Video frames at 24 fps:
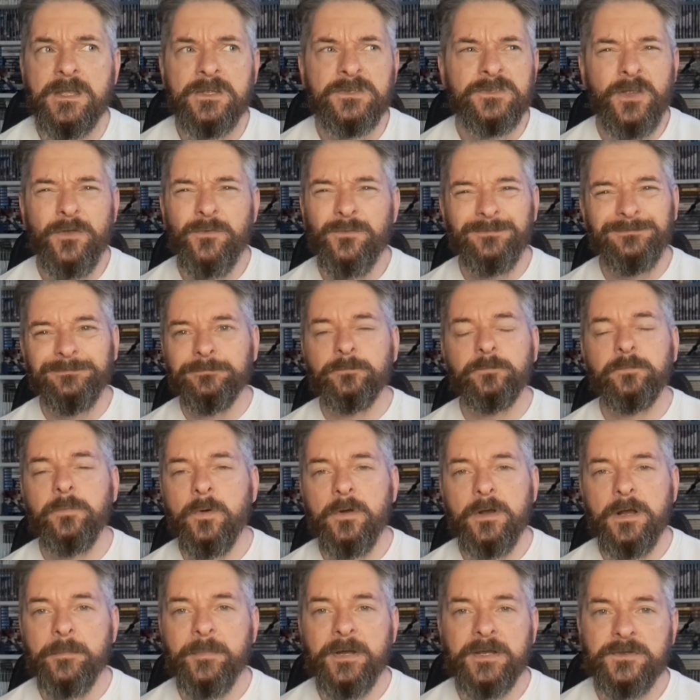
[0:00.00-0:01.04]
So
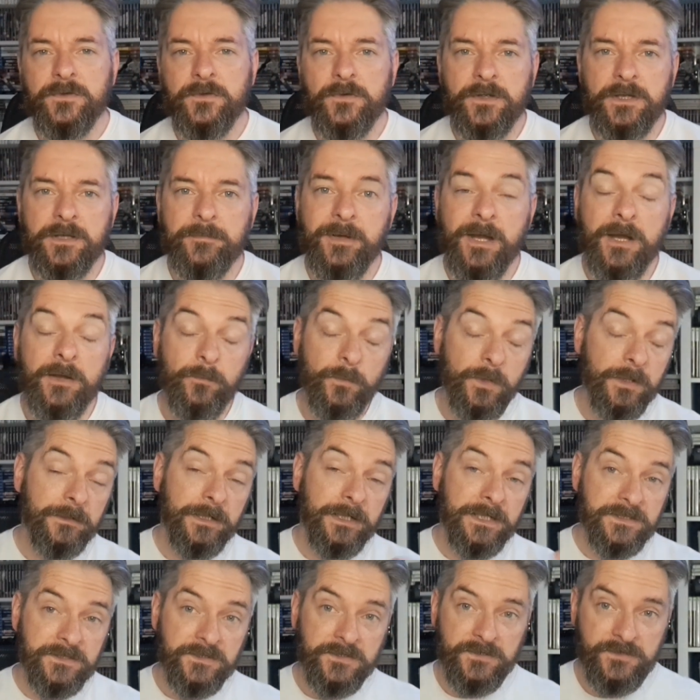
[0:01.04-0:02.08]
what am I talking about? Well,
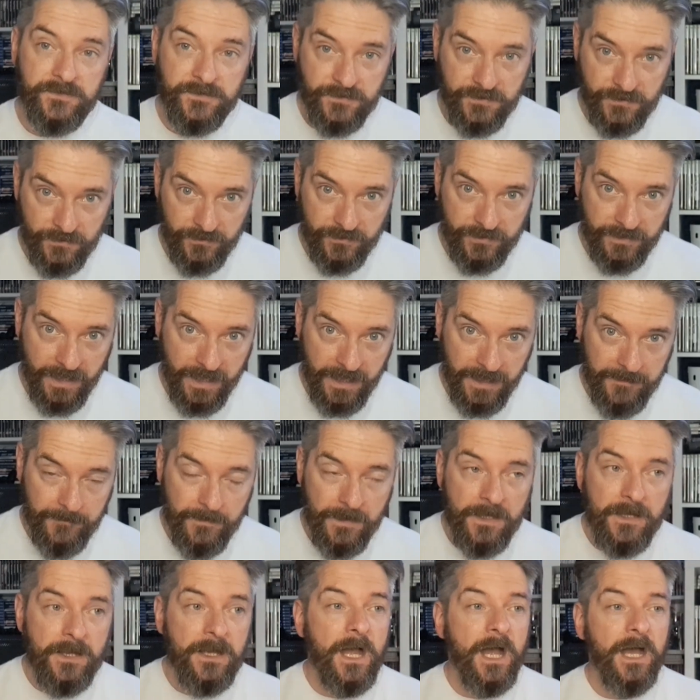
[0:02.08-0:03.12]
it's a Sunday,
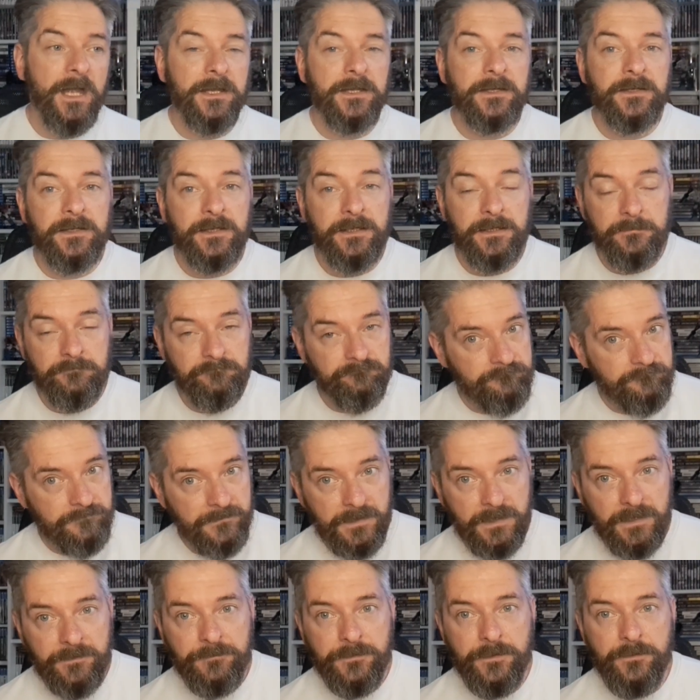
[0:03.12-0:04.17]
and
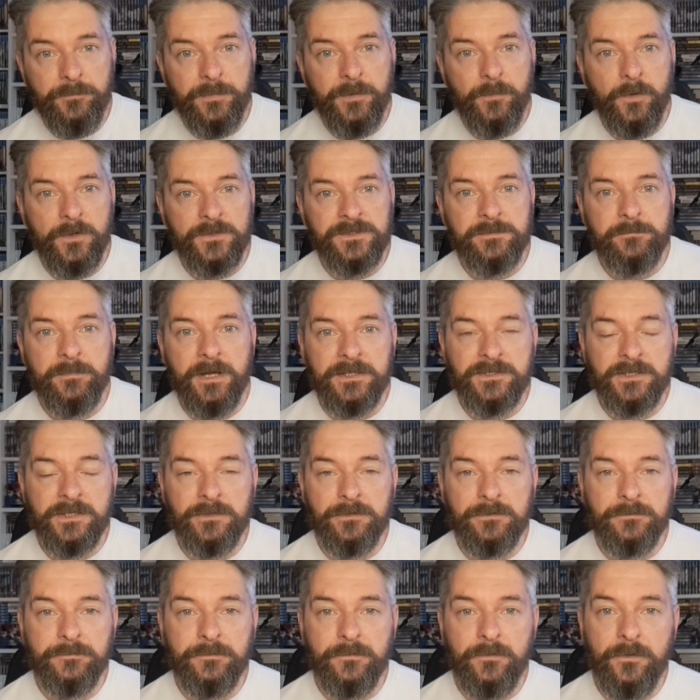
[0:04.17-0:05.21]
if you've been watching my
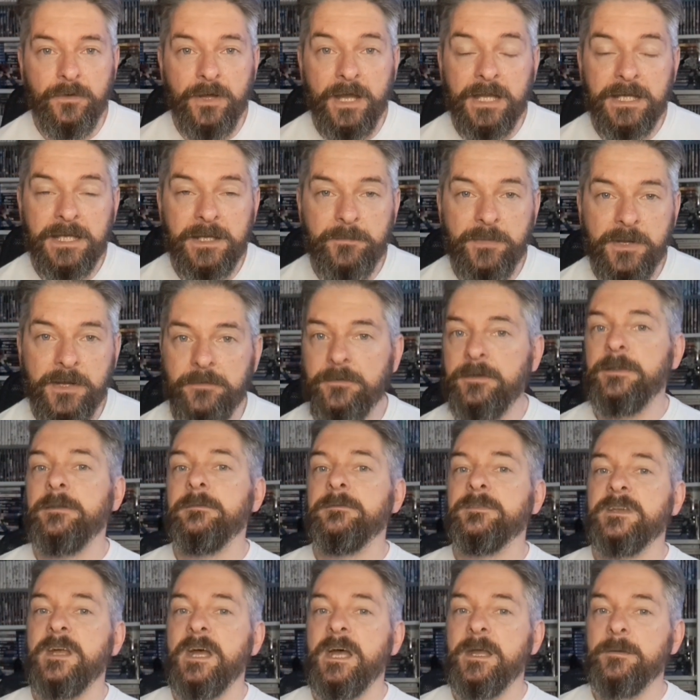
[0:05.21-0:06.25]
channel for any period of
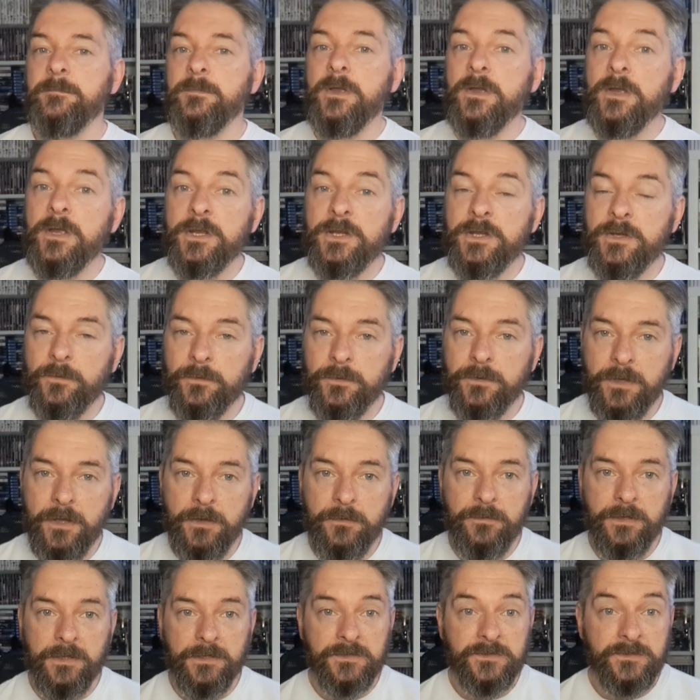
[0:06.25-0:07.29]
time, you'll
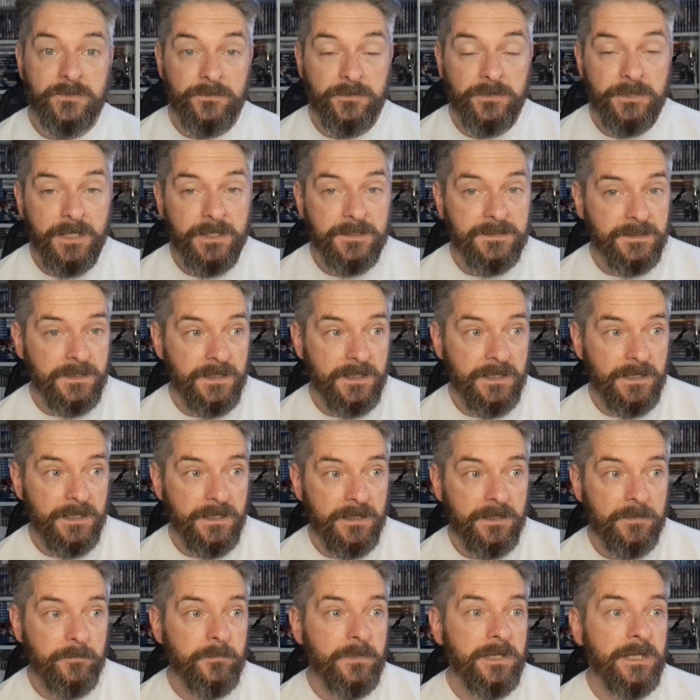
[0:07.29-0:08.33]
know that Sundays
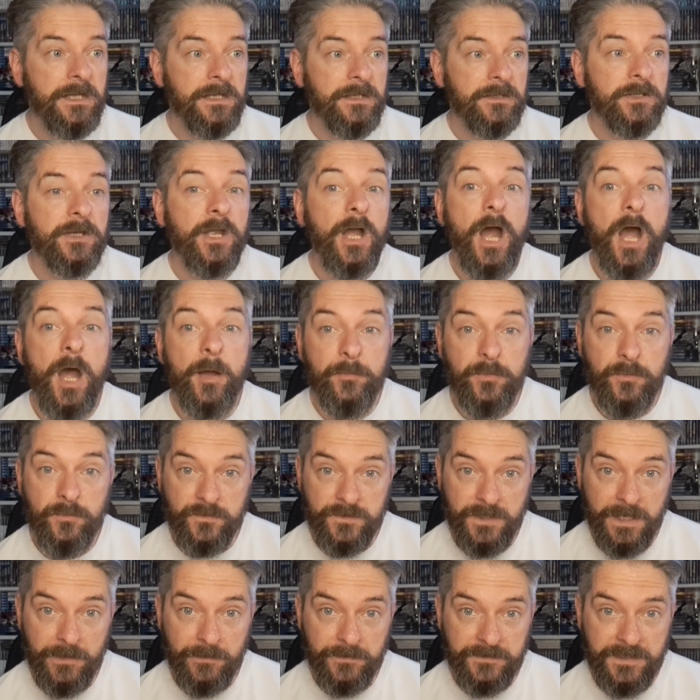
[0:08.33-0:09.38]
here mean car boot
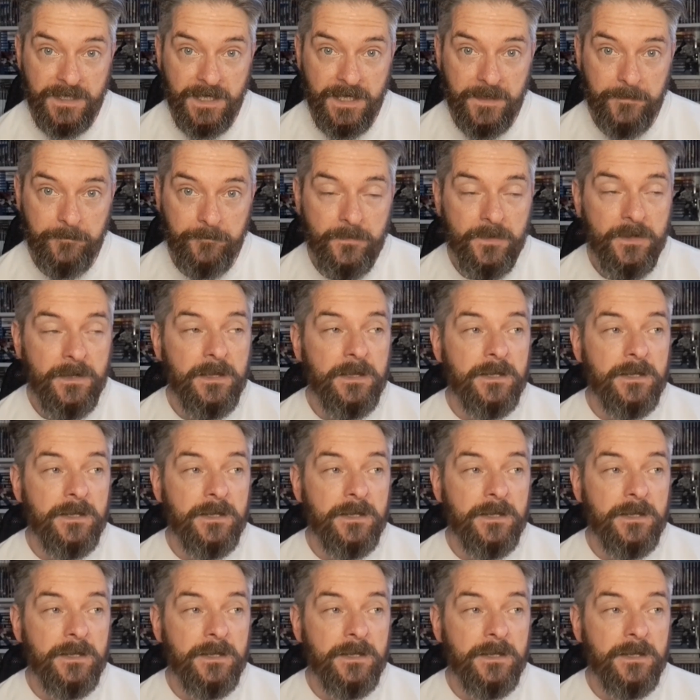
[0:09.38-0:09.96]
sale time.